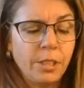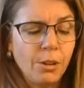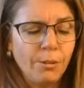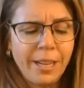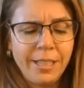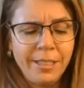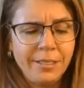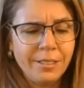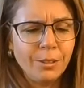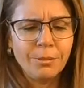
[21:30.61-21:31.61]

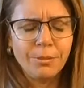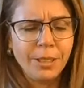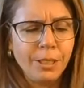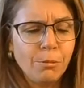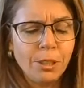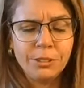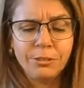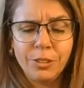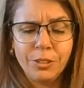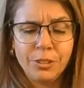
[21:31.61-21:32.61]
already and they're really
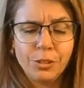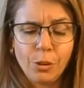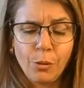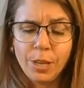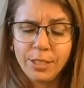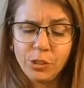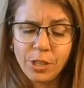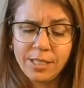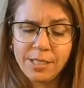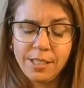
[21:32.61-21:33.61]
wonderful and they're so
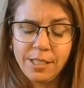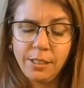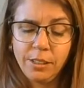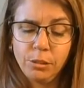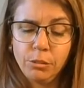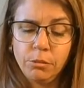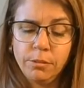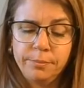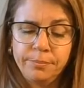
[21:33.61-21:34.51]
interested in you